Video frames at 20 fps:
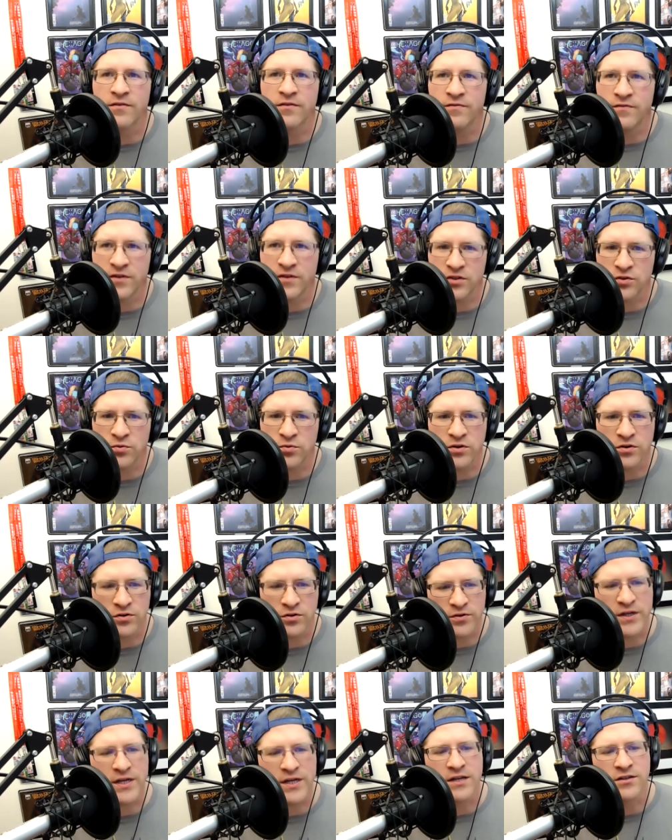visual
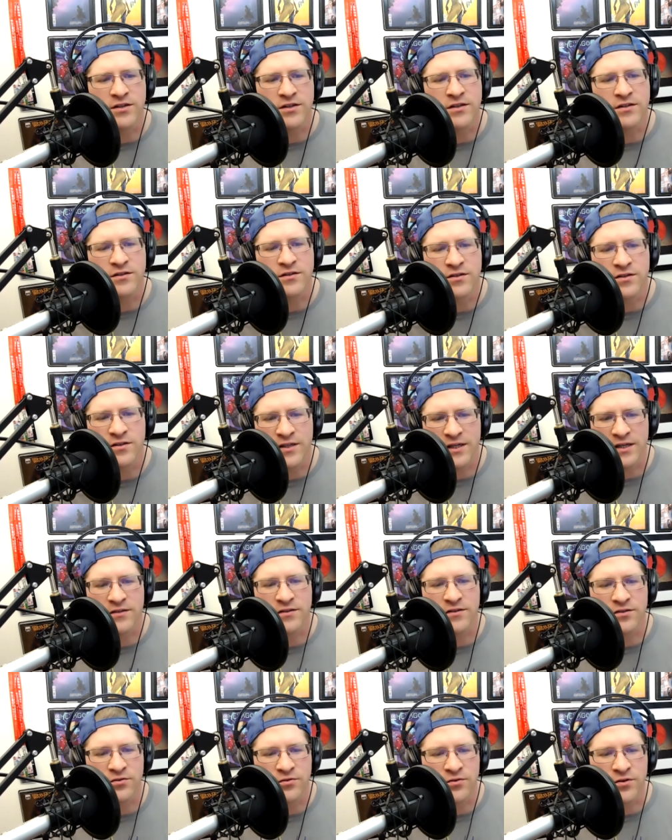creations to tell a
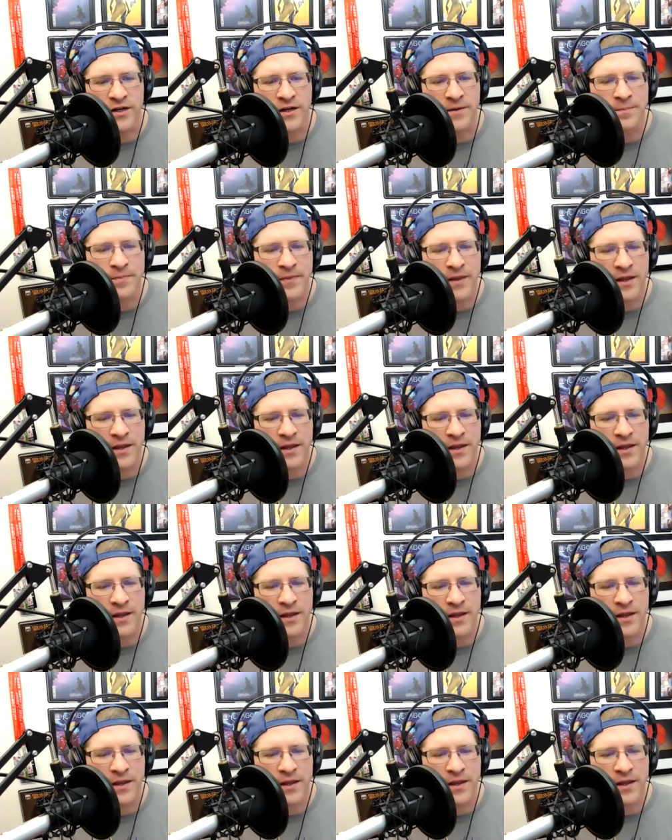story.